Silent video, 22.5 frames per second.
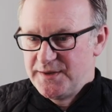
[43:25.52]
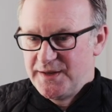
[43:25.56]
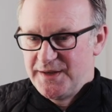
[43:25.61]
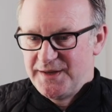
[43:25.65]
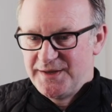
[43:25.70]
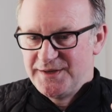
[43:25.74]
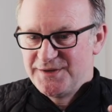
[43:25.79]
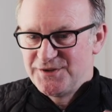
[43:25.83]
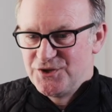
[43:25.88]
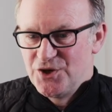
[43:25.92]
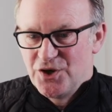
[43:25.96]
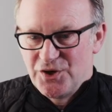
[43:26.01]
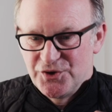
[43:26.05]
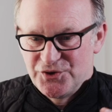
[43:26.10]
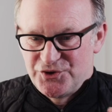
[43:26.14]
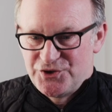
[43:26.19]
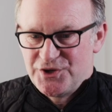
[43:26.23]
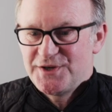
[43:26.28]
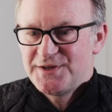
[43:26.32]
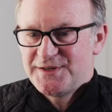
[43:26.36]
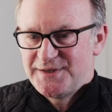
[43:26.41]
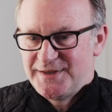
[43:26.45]
it's not
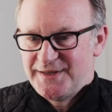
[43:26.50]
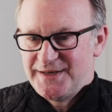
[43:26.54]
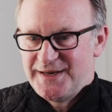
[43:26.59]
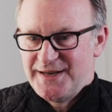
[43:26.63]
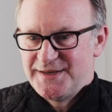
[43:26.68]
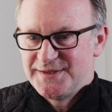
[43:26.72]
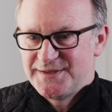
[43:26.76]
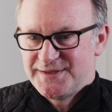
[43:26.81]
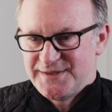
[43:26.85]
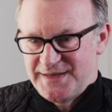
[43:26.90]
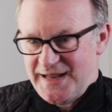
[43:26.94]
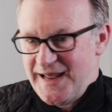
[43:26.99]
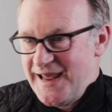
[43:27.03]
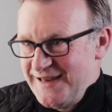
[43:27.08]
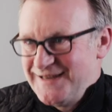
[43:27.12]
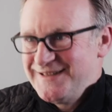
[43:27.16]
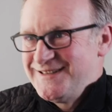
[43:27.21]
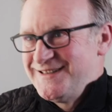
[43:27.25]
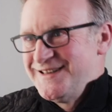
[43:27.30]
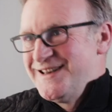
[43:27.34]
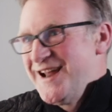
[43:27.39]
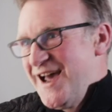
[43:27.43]
just that
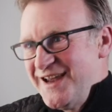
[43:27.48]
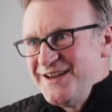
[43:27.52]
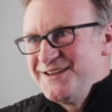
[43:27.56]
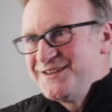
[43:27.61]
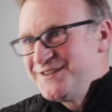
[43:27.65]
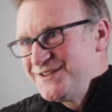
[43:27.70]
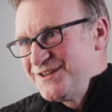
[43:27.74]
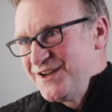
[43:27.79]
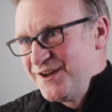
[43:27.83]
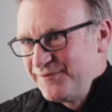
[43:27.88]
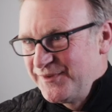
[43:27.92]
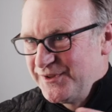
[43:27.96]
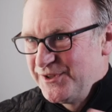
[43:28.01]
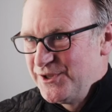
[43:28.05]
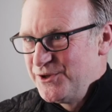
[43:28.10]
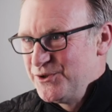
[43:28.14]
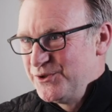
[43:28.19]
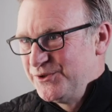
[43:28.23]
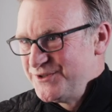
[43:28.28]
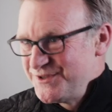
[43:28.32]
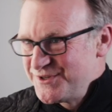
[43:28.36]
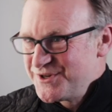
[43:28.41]
it's nice to have a
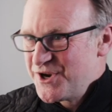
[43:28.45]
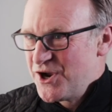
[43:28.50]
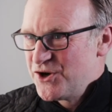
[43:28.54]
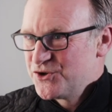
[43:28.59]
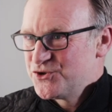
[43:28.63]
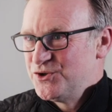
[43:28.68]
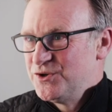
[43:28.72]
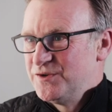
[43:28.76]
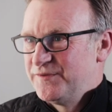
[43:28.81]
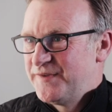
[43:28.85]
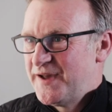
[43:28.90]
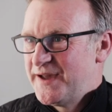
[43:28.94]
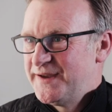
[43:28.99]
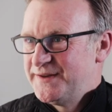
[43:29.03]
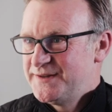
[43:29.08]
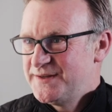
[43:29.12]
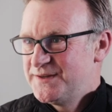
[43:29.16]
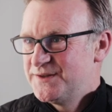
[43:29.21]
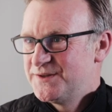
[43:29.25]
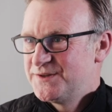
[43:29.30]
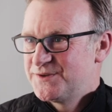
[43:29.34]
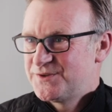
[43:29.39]
little discussion of
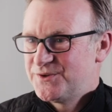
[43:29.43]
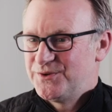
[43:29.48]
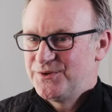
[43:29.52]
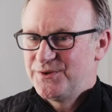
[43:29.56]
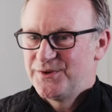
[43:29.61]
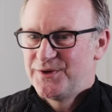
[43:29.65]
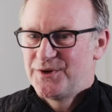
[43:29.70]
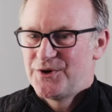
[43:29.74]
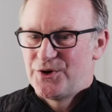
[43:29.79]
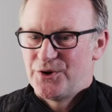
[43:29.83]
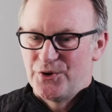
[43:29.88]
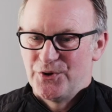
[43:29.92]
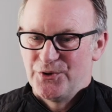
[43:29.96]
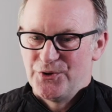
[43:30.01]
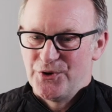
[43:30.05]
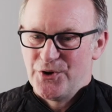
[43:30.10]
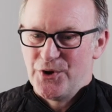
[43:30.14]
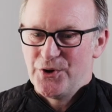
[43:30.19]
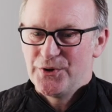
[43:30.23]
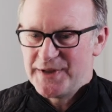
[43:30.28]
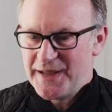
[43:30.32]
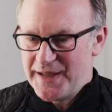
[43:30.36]
ideas or
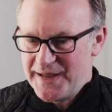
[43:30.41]
not.